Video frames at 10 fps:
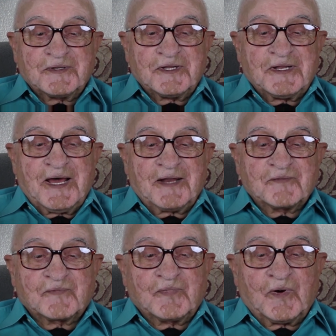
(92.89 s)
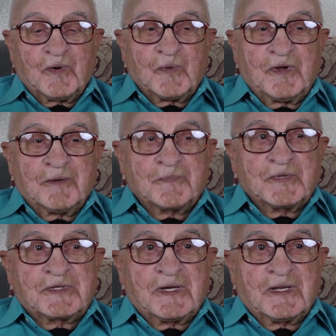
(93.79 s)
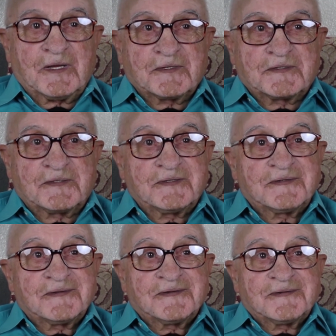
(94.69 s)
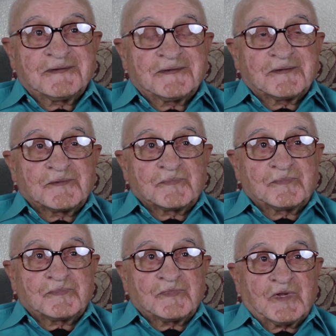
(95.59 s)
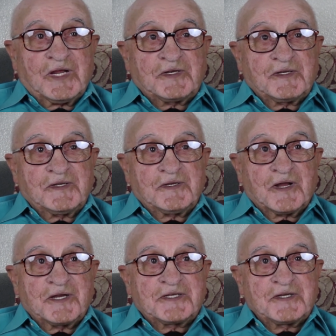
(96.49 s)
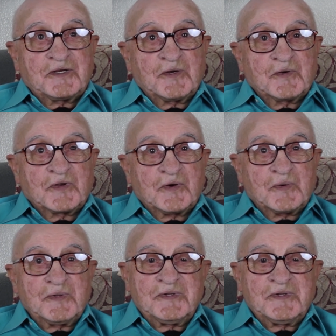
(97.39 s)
did that all the way up until I was 18, 19 years old.